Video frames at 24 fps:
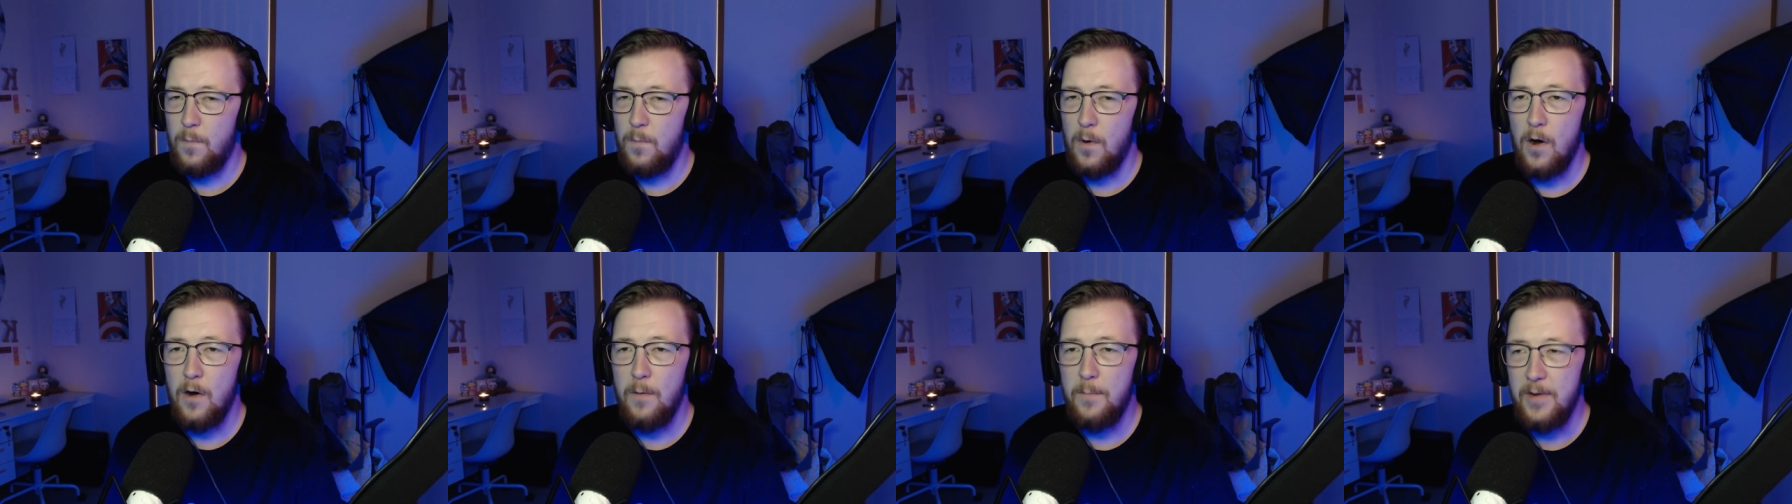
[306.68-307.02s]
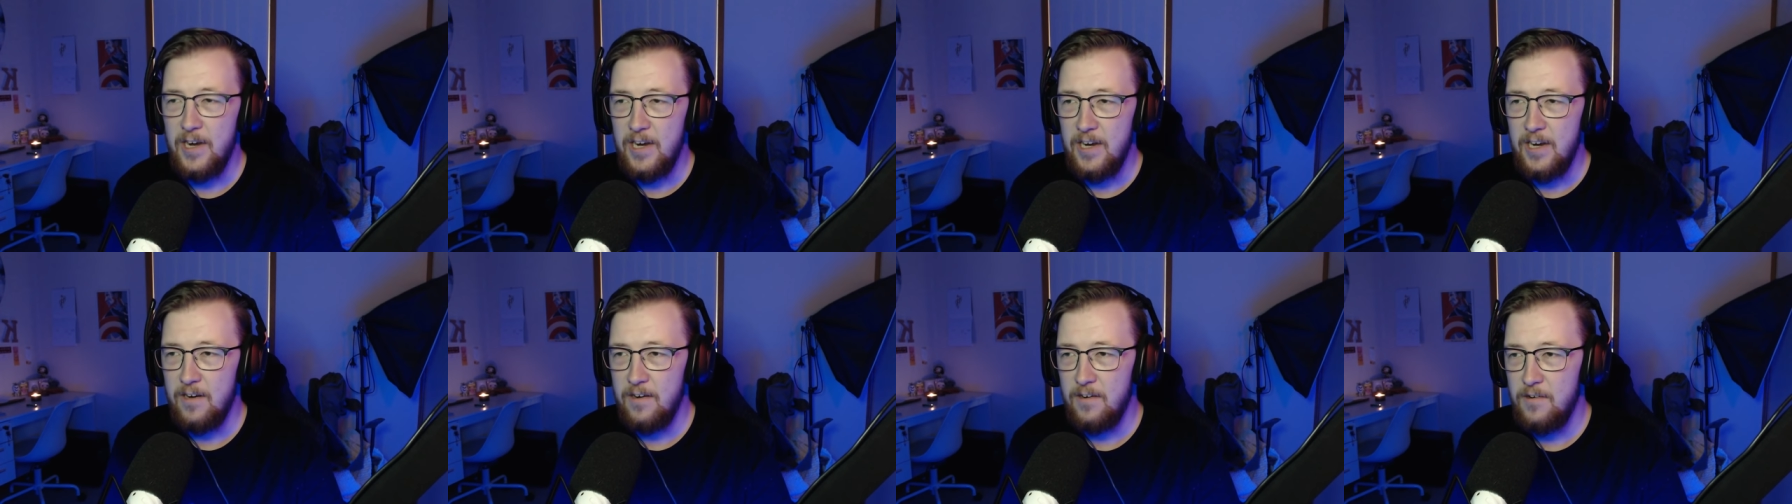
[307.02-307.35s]

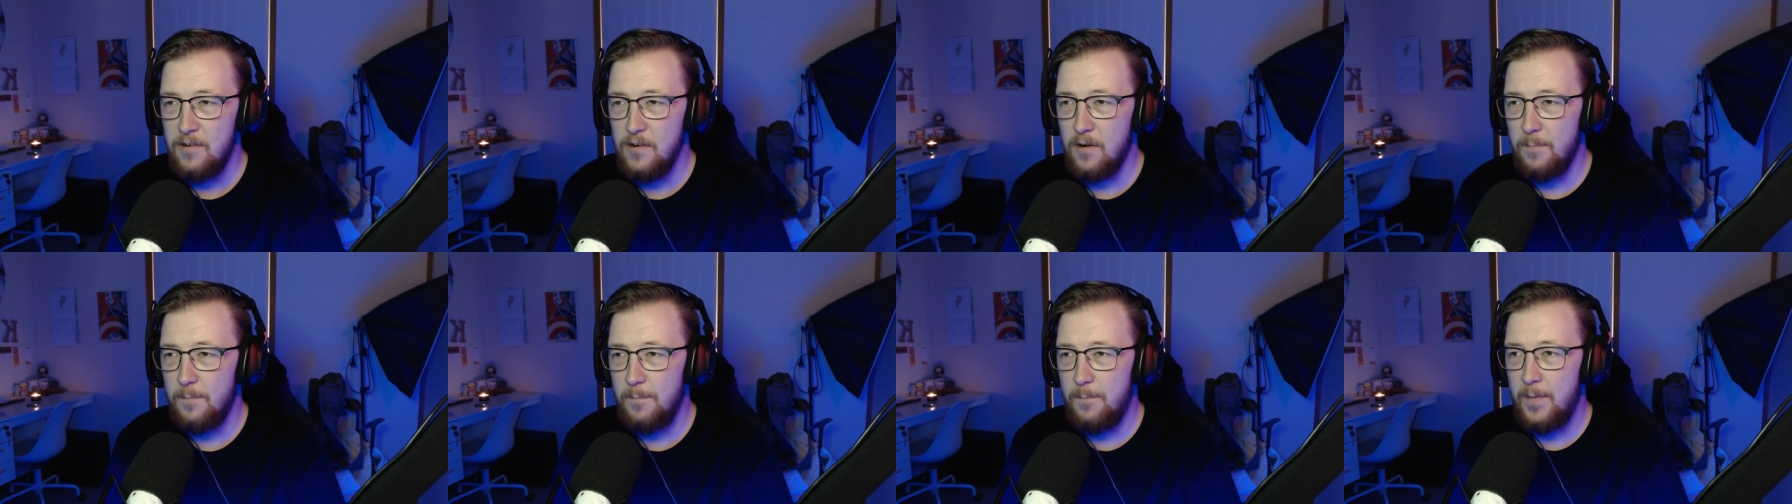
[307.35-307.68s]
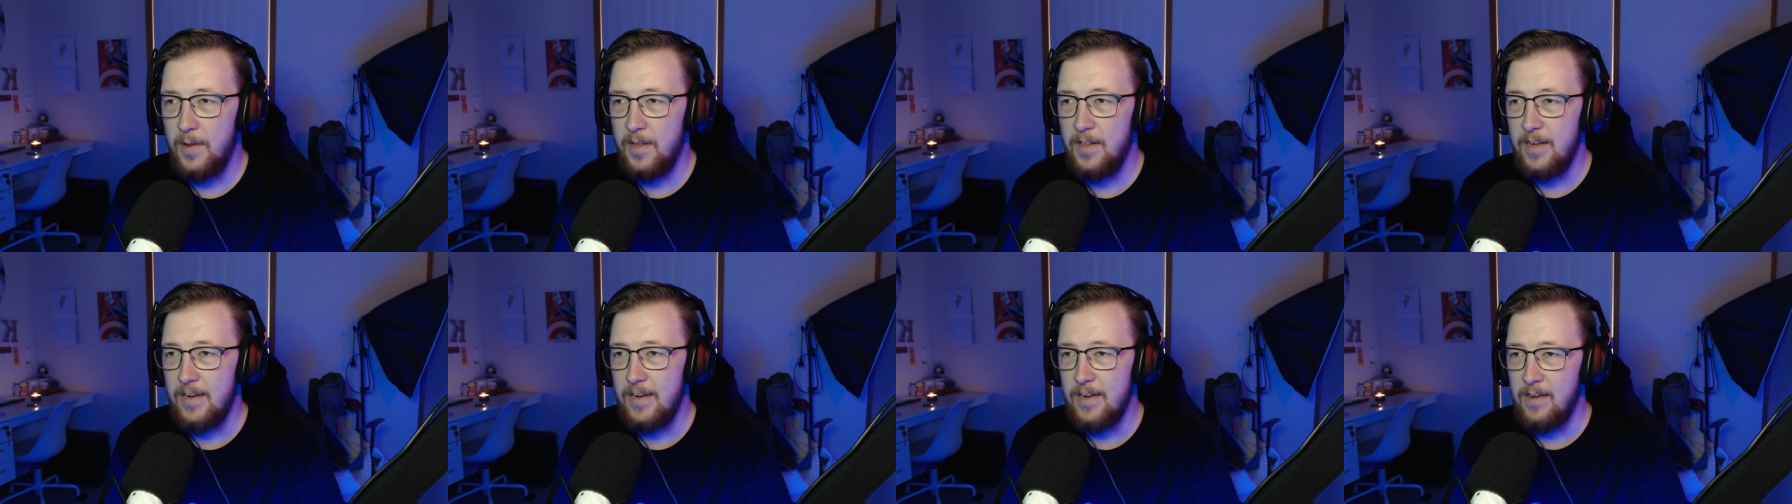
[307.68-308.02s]
Bobby, not
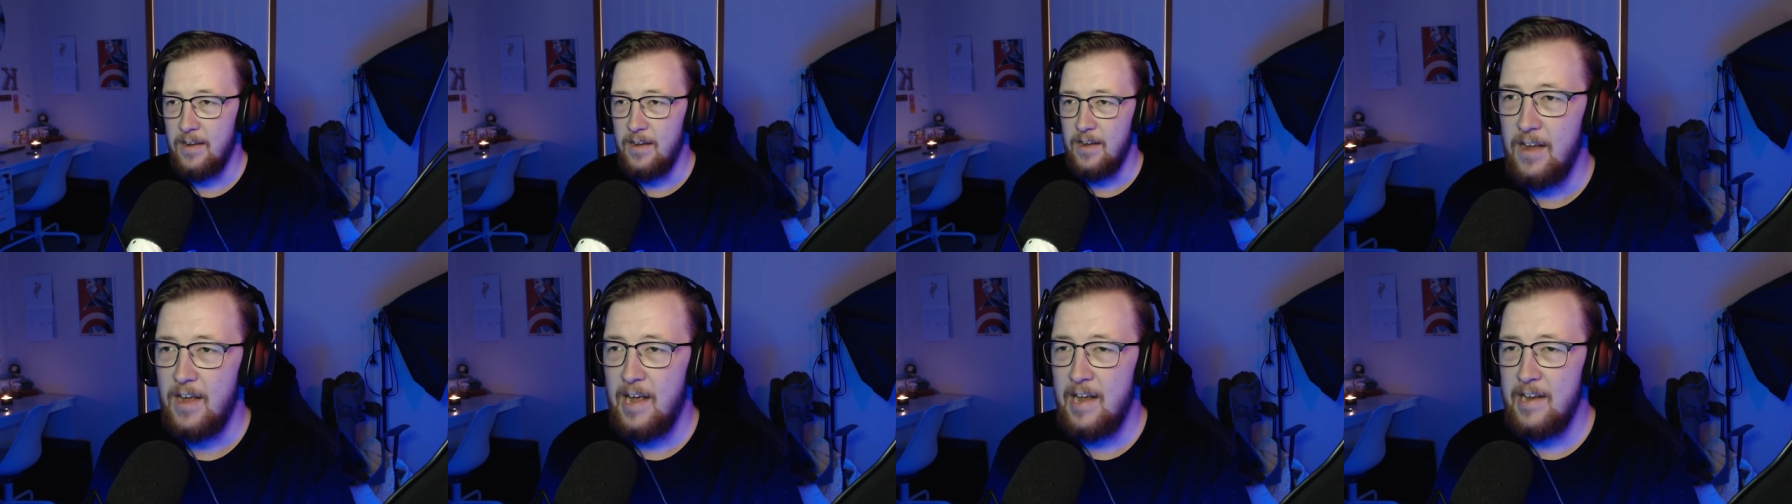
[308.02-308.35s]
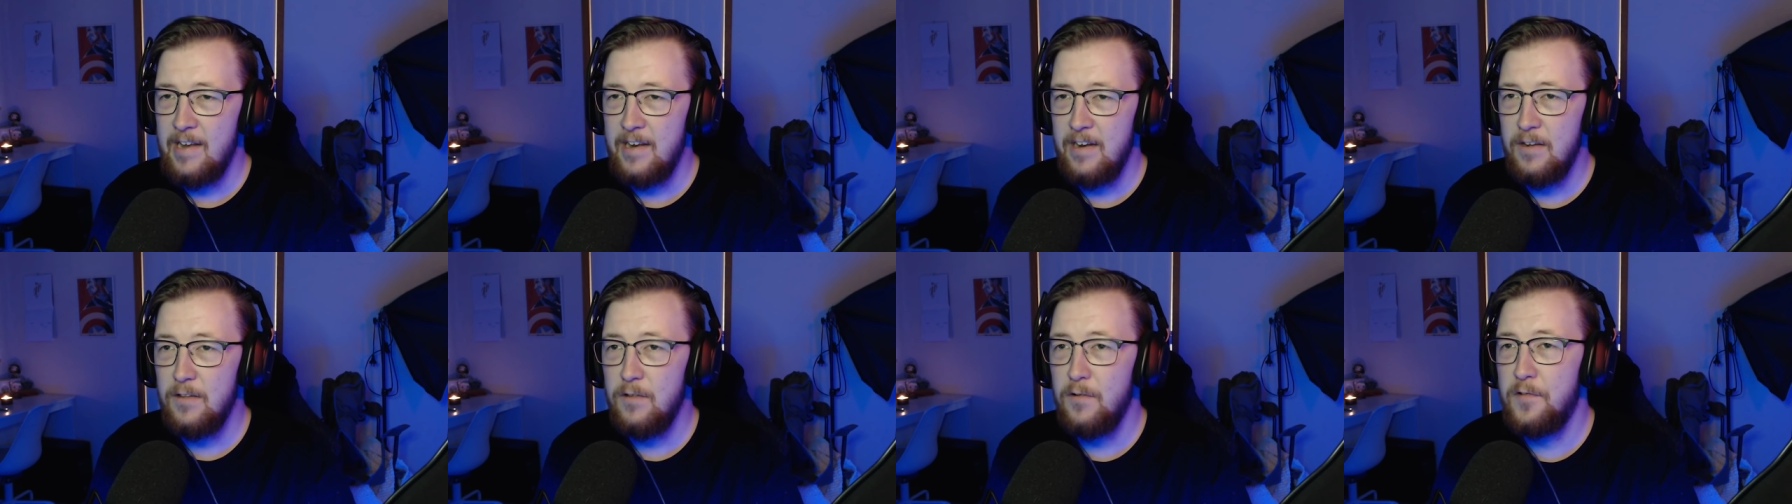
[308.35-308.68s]
Billy.
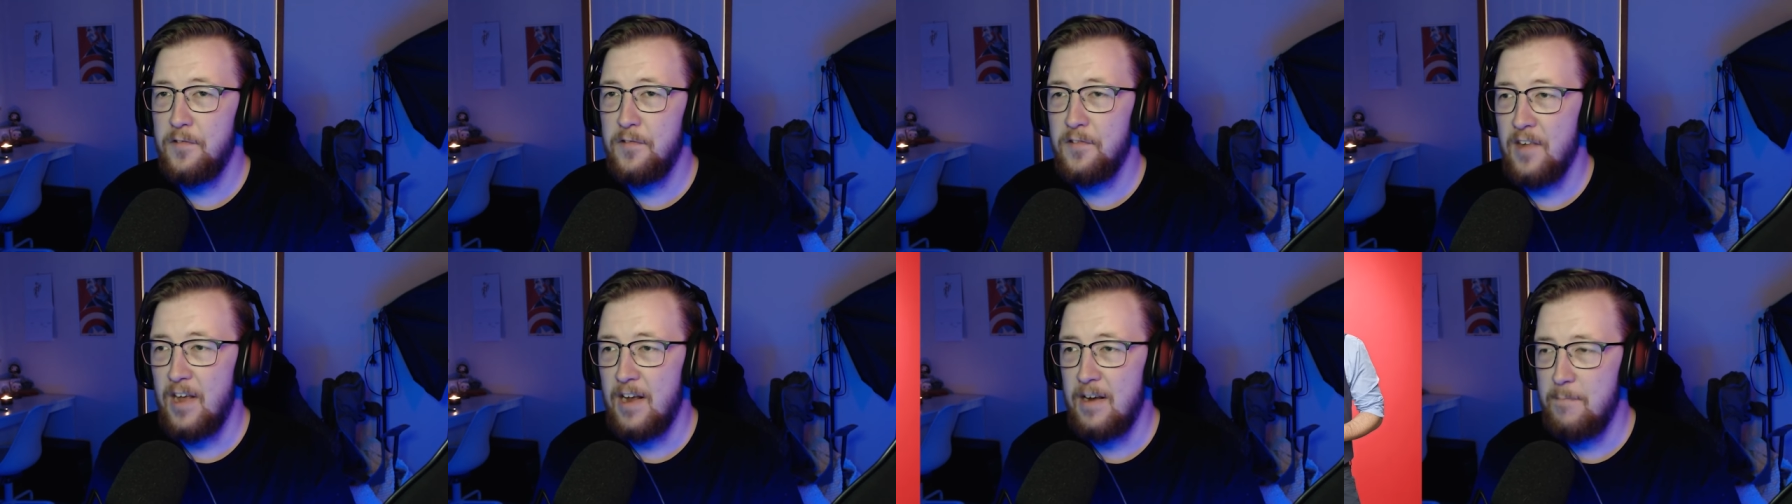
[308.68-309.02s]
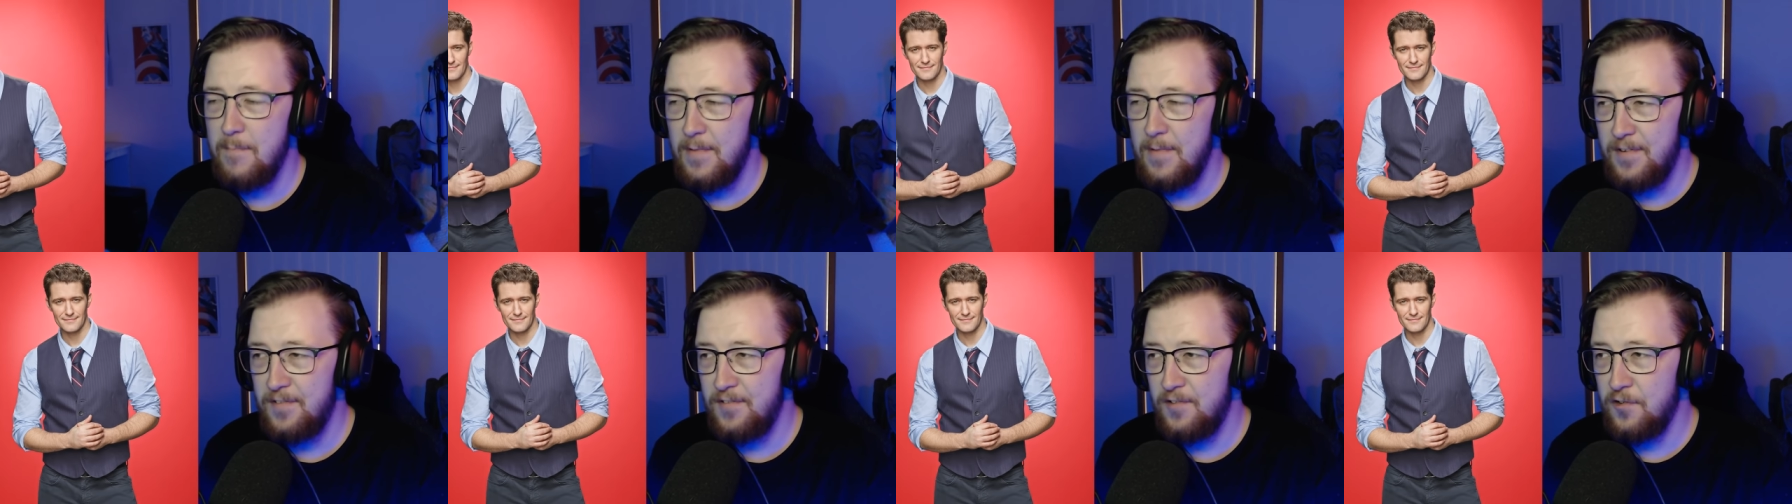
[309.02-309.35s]
And he looks like
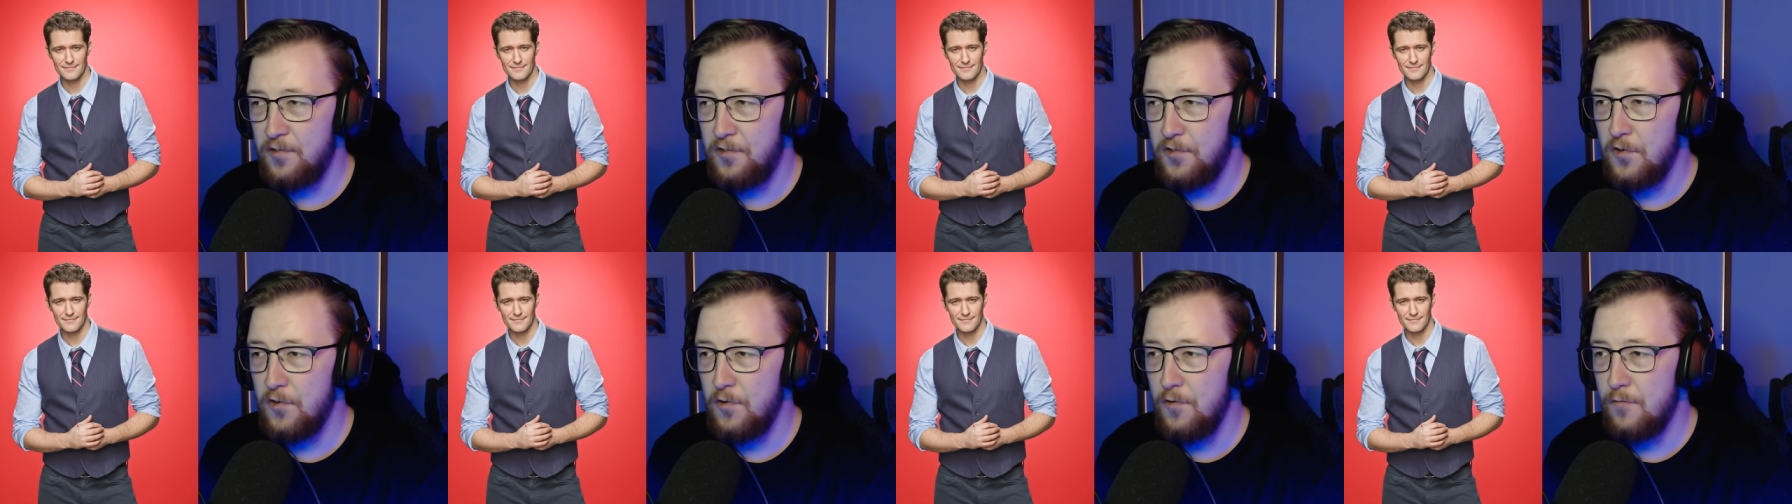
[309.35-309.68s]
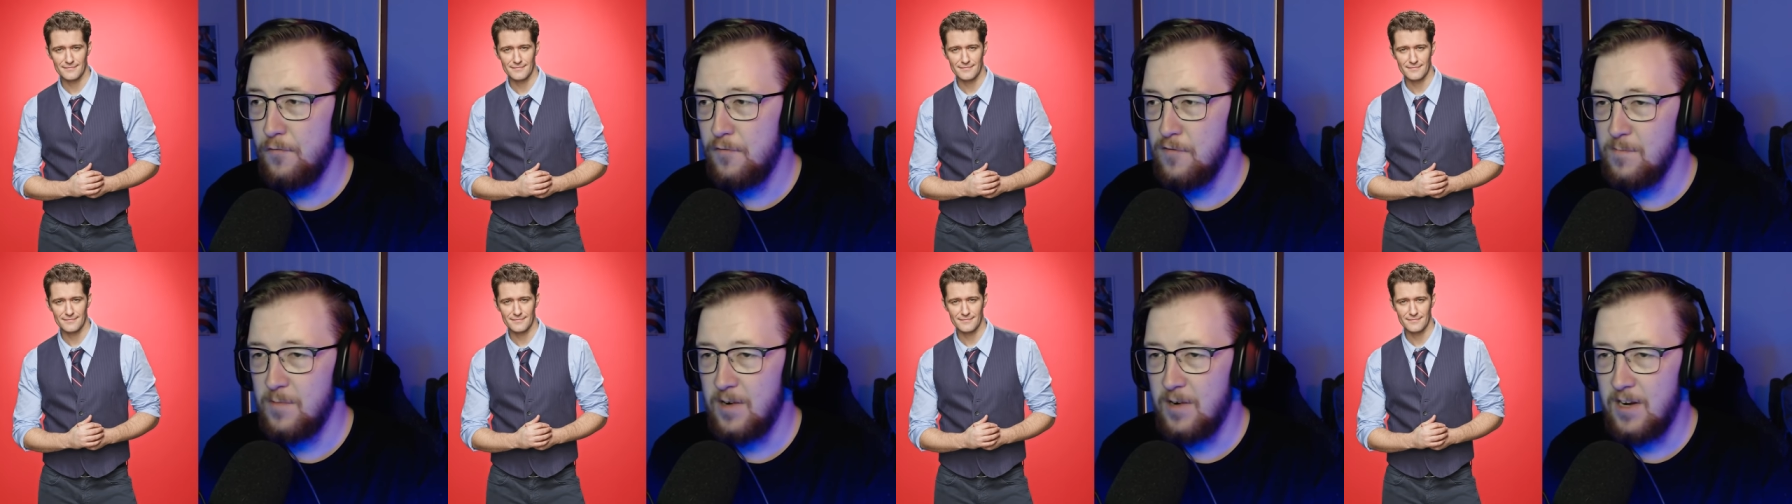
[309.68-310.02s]
Mr. Schue from